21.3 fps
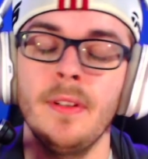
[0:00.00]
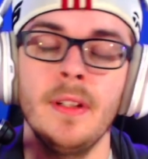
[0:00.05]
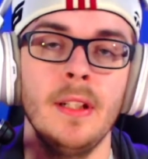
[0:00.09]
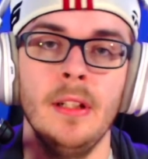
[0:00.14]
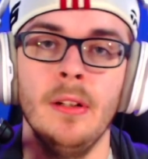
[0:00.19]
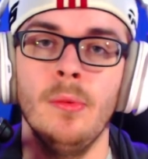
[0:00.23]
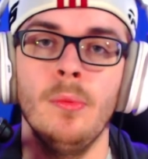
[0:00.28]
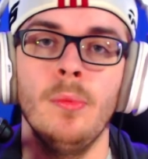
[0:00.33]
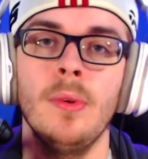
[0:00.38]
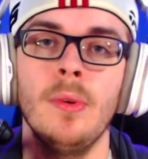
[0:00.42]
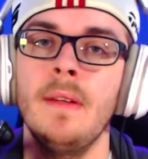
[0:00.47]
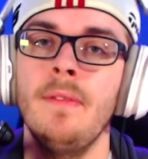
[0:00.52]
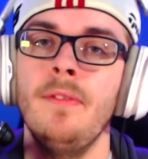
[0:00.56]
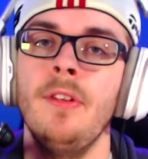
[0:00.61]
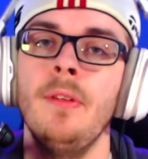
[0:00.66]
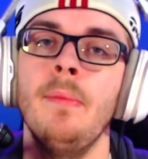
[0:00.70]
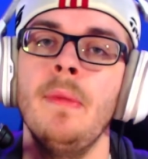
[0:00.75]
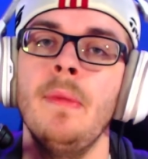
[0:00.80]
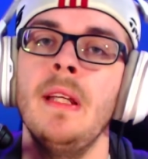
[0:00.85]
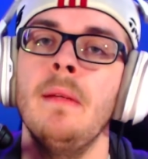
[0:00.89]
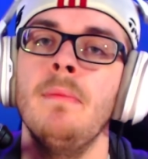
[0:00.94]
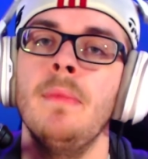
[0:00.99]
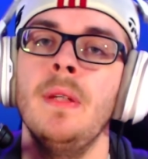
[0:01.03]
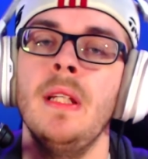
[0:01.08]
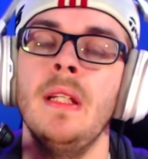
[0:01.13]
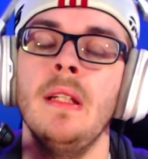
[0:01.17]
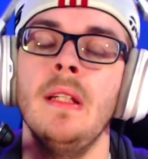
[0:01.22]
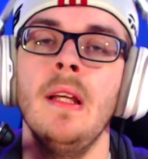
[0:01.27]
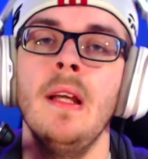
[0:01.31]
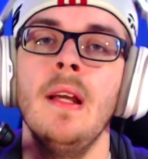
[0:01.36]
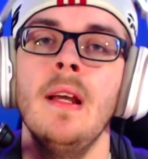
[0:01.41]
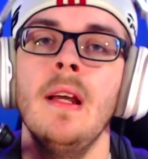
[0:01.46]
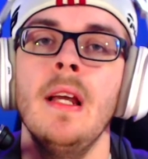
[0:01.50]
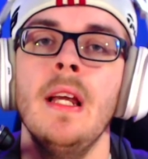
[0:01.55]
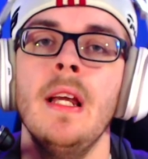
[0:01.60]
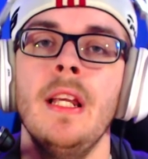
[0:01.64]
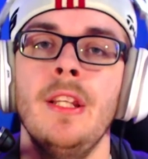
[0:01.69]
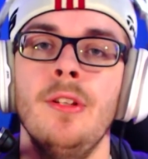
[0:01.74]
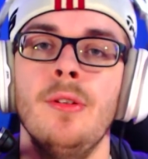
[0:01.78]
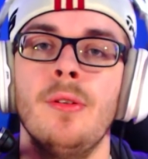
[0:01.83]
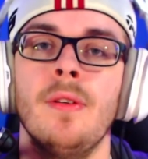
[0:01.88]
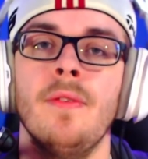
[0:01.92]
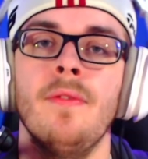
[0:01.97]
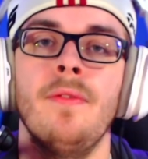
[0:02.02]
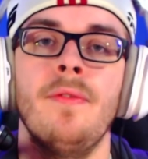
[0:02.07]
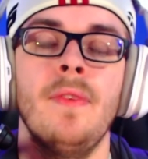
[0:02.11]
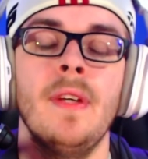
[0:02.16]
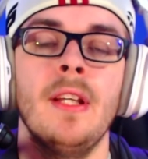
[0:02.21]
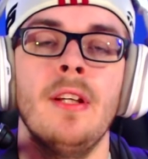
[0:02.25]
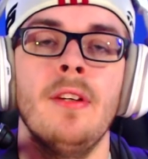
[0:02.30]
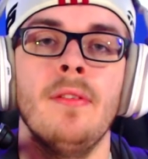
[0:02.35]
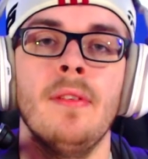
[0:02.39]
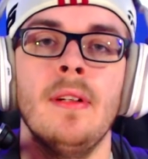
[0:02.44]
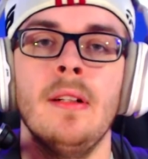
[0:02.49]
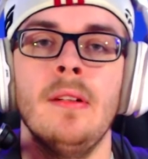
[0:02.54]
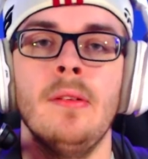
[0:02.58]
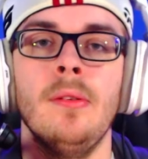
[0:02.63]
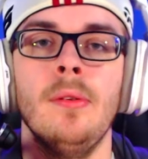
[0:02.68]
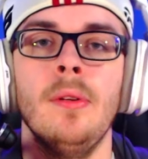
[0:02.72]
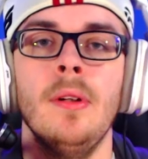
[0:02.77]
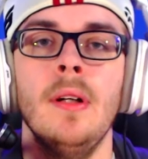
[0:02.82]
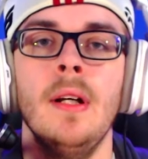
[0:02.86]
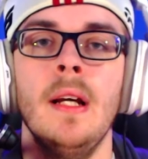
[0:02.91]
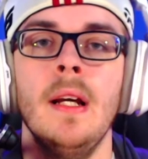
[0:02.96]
You know, whatever it may be, you can figure out